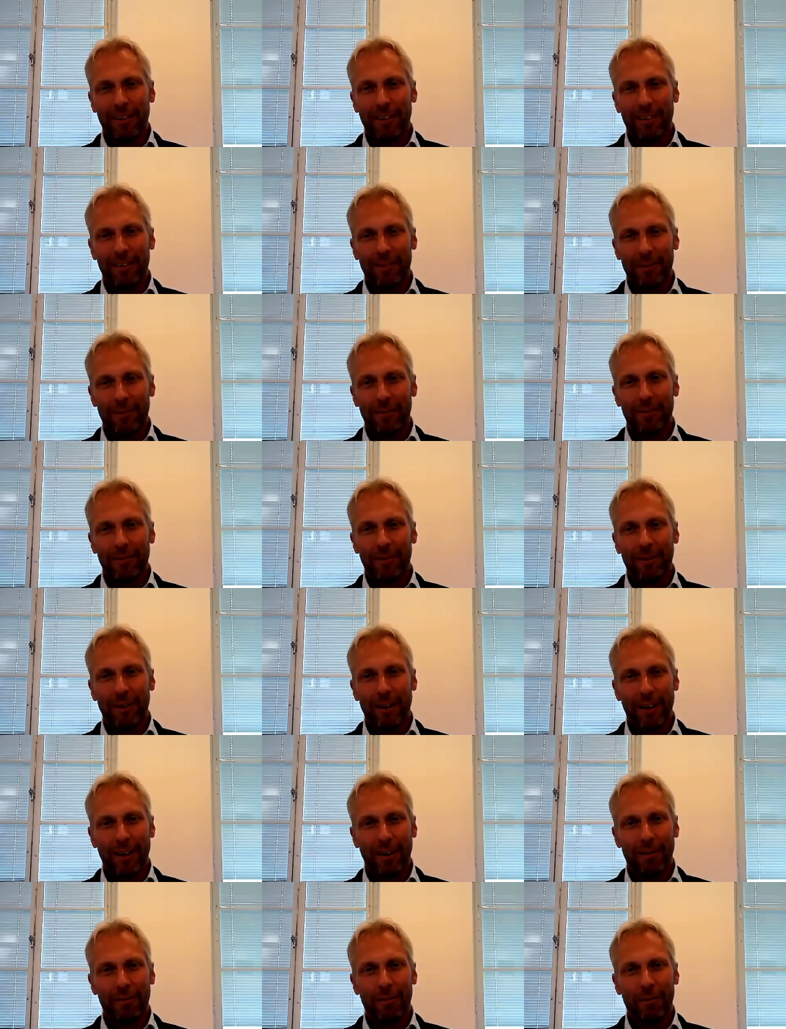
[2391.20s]
that you, you
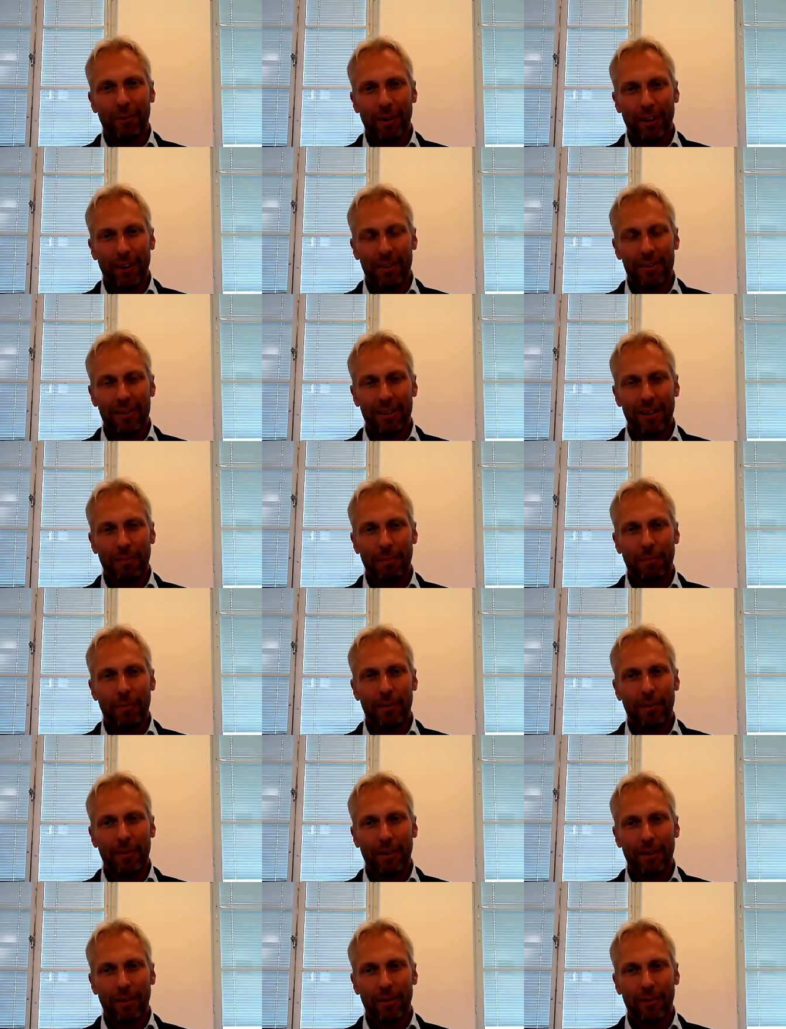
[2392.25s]
have to accept
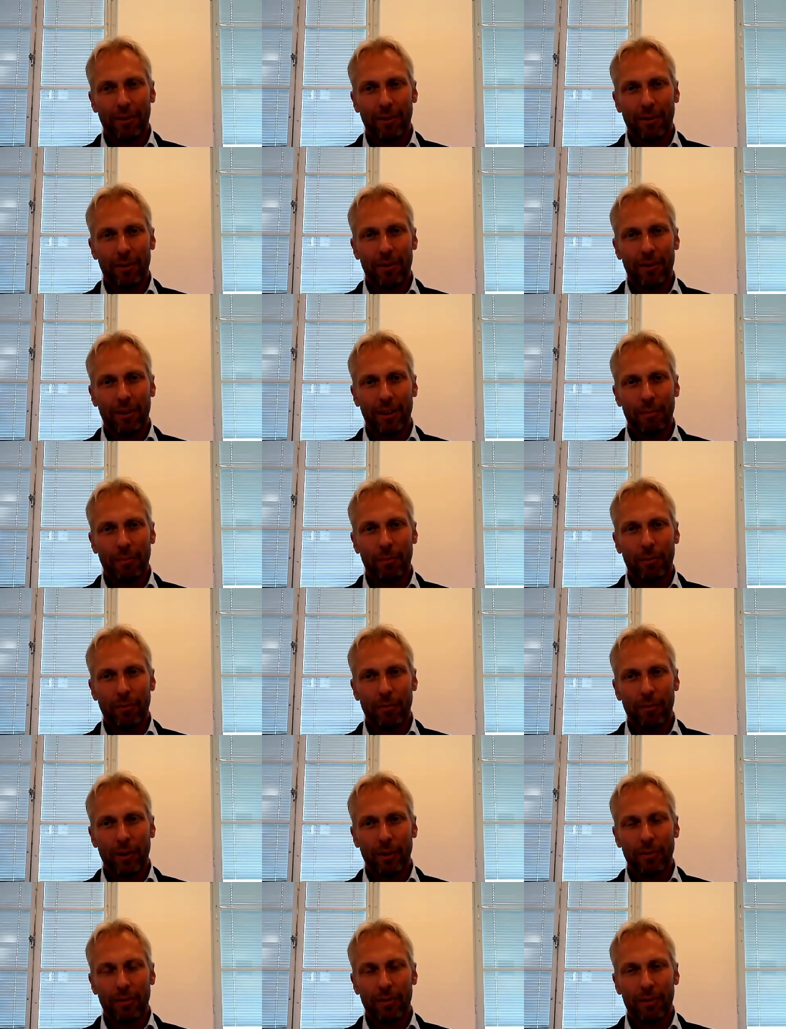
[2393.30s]
uh, certain types
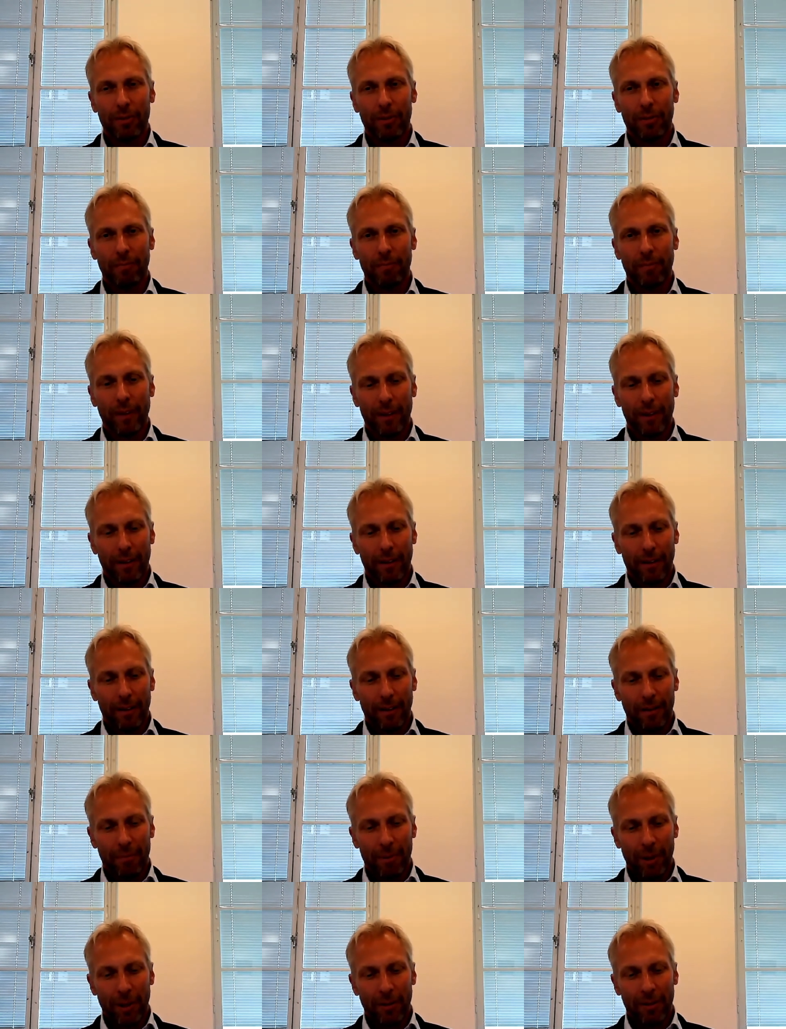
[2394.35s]
of risks.
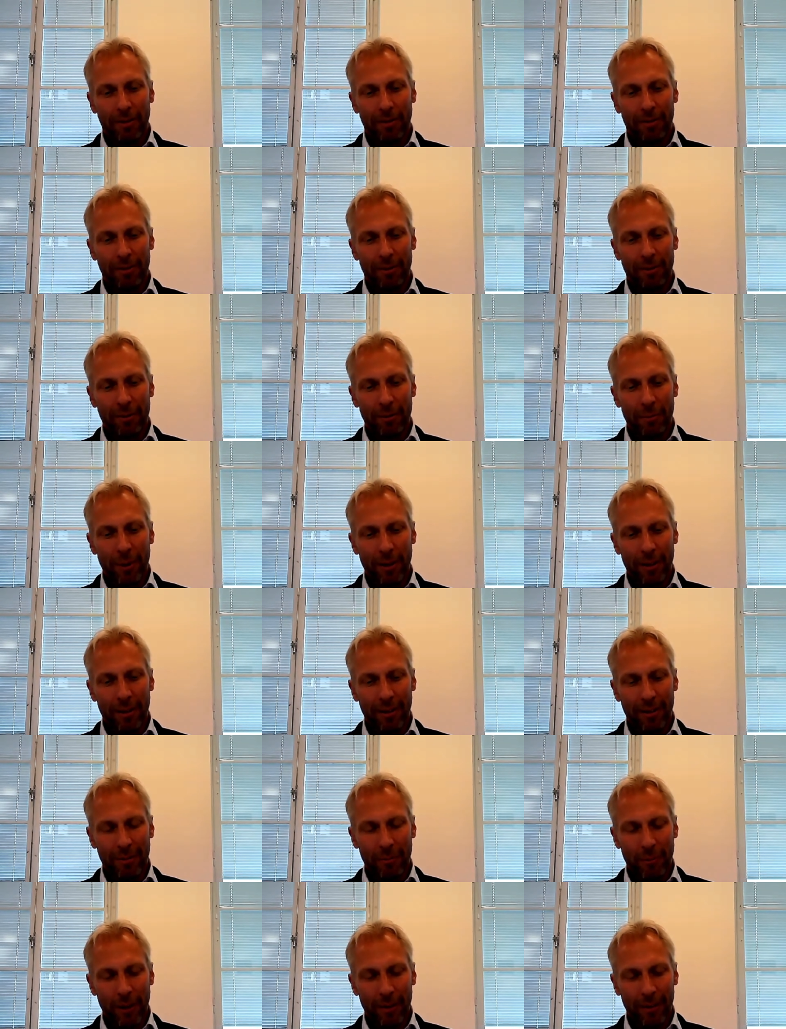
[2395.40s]
But it's you know when
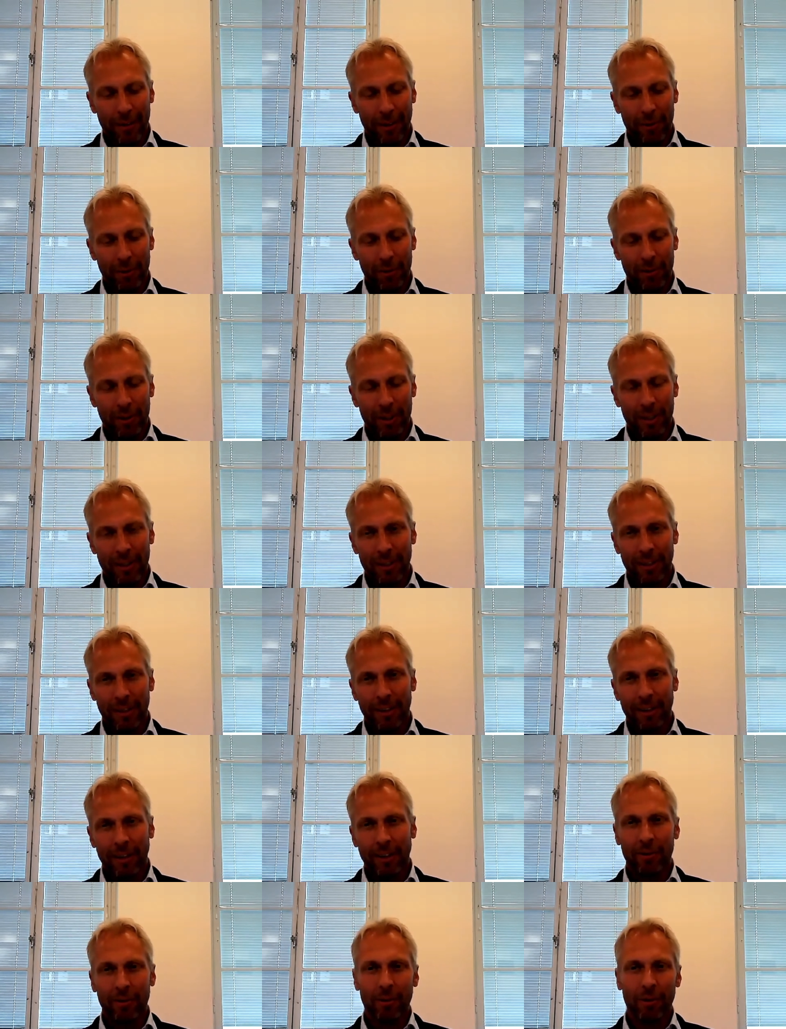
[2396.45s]
I when I go skiing, I
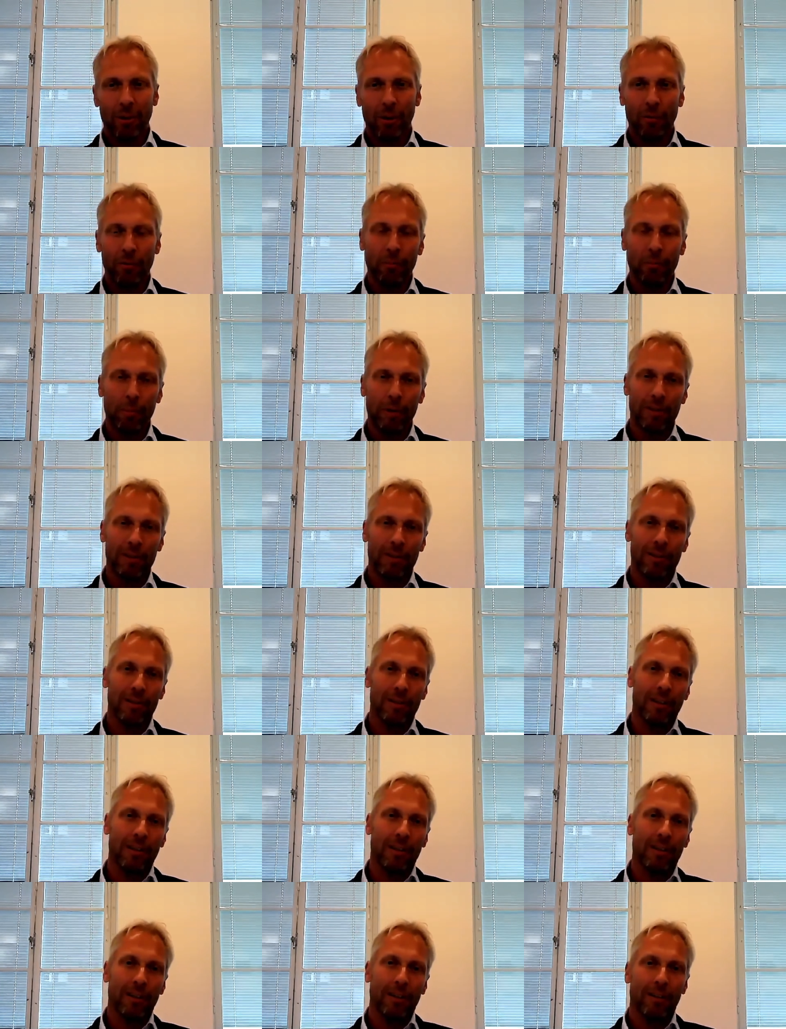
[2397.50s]
like to go off piste
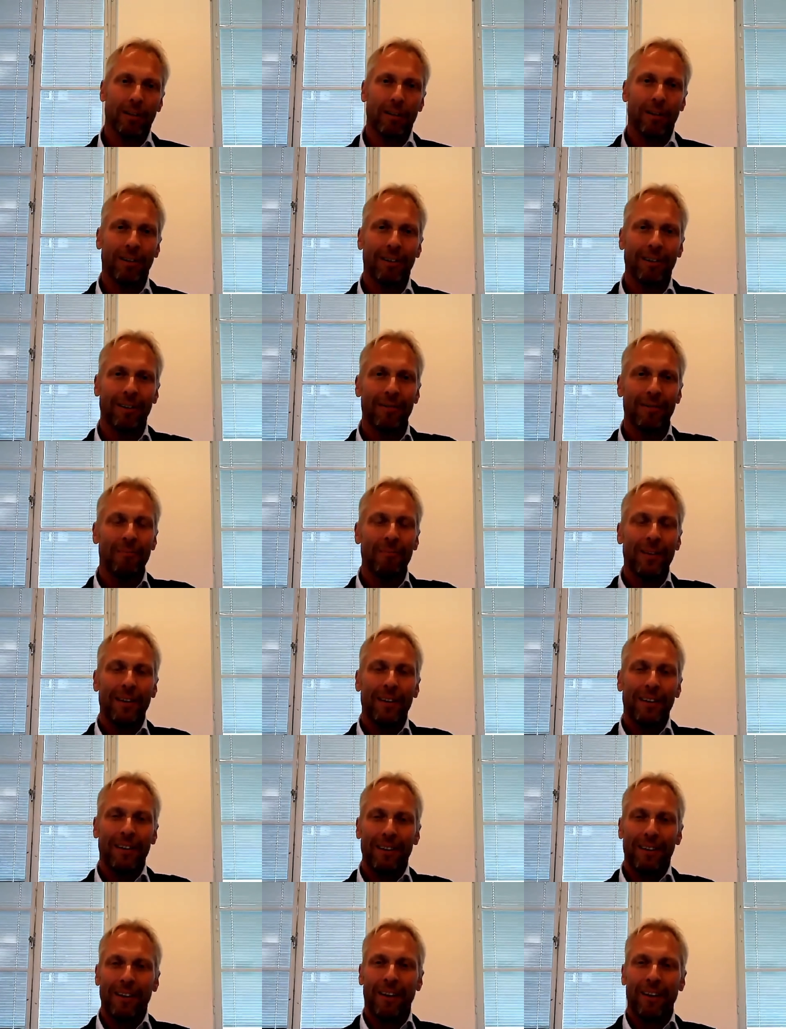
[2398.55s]
skiing, um,
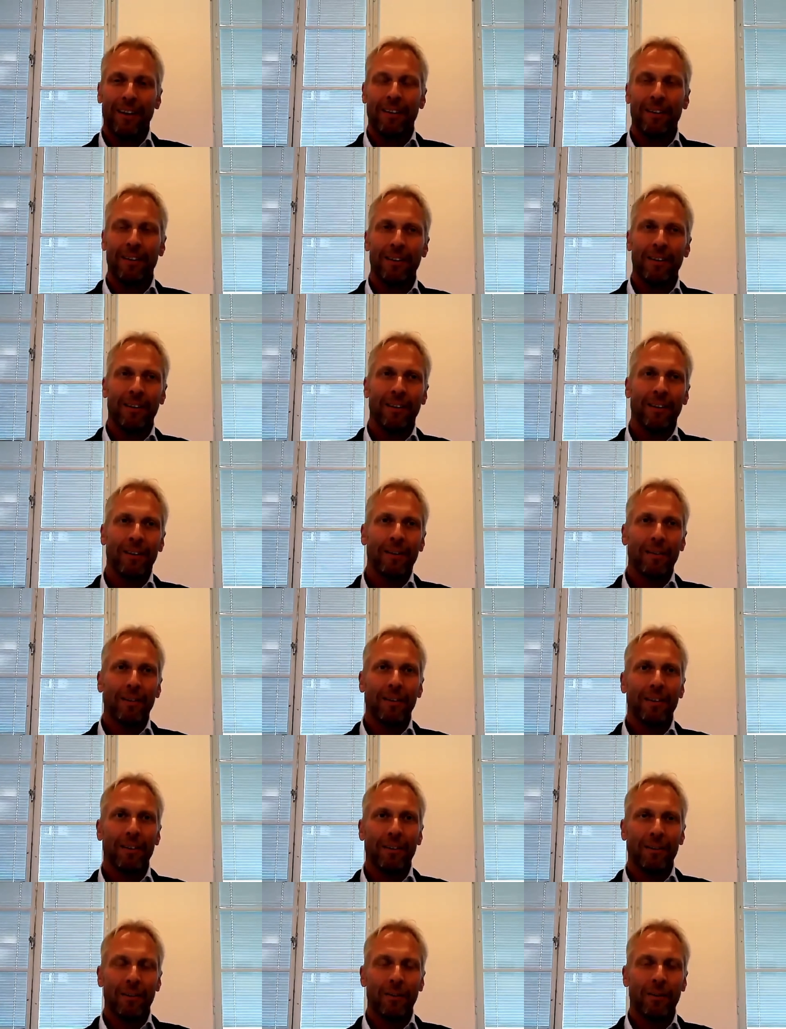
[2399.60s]
and uh,
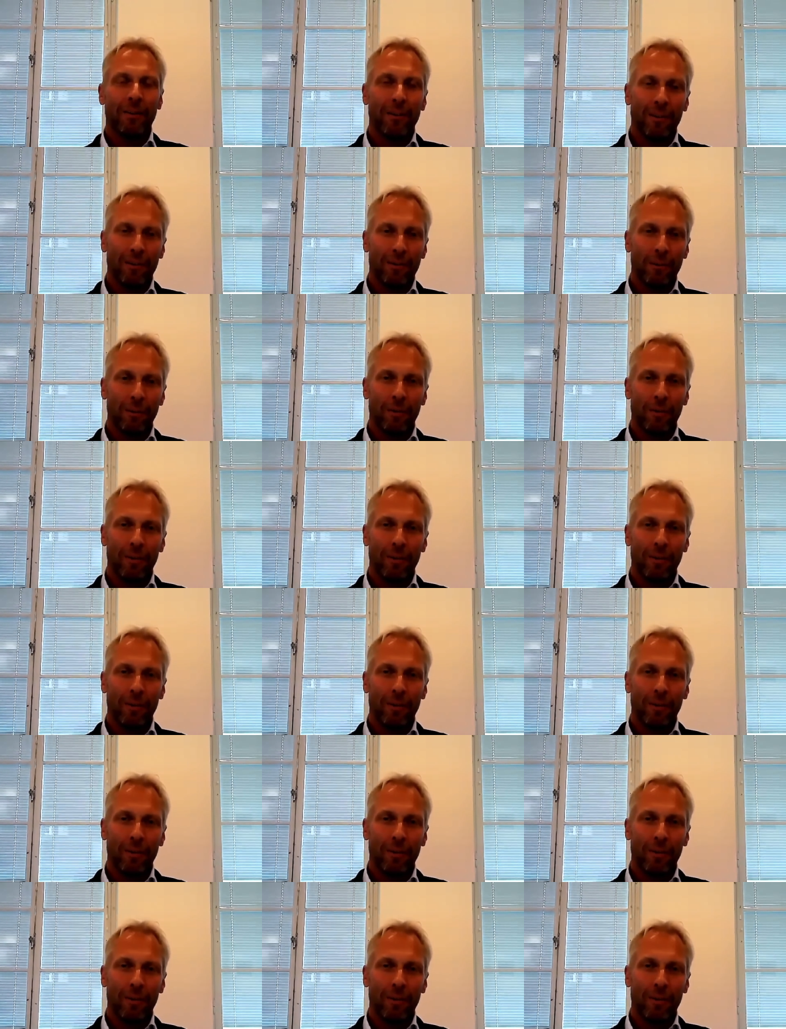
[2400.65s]
you know to